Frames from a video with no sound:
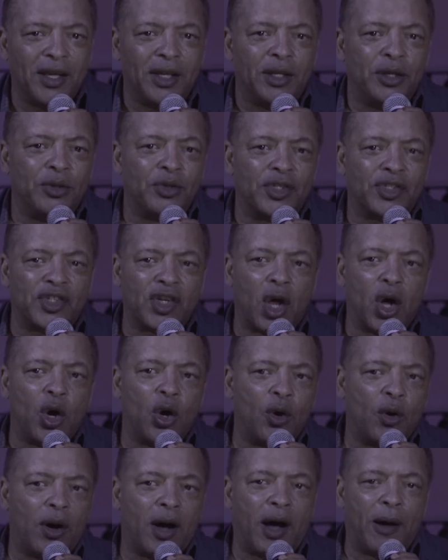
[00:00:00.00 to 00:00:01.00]
You
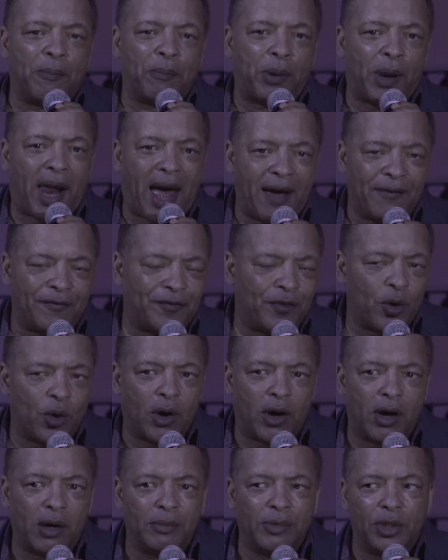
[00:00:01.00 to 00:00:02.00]
sow a
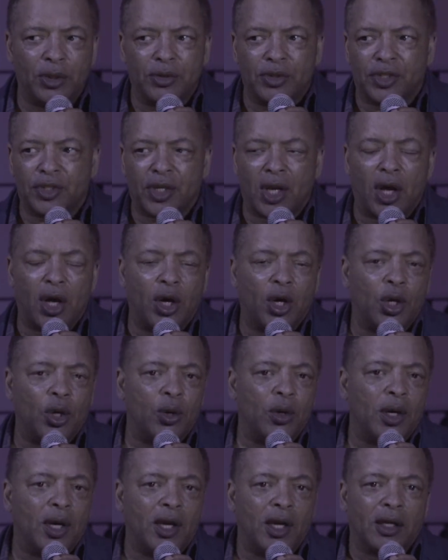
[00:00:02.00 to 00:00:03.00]
platform, you
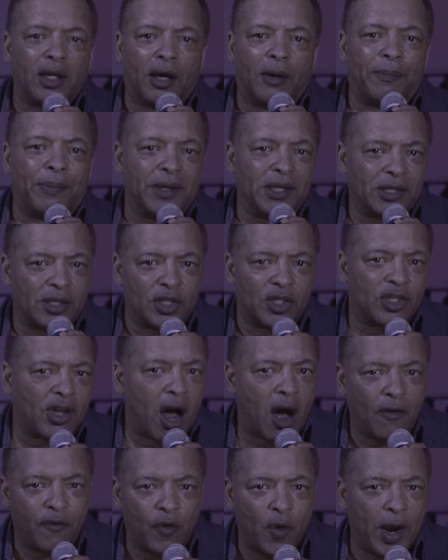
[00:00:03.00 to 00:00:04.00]
sow a piece of
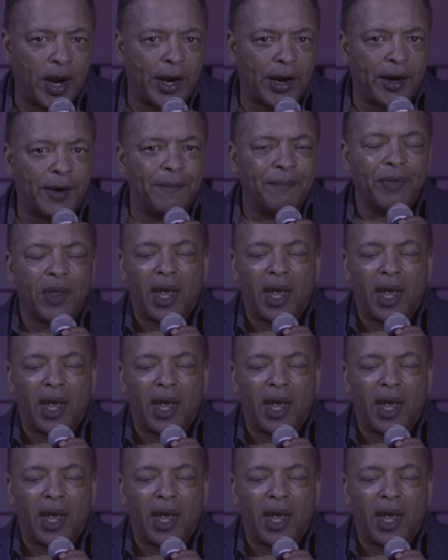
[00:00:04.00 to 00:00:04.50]
software,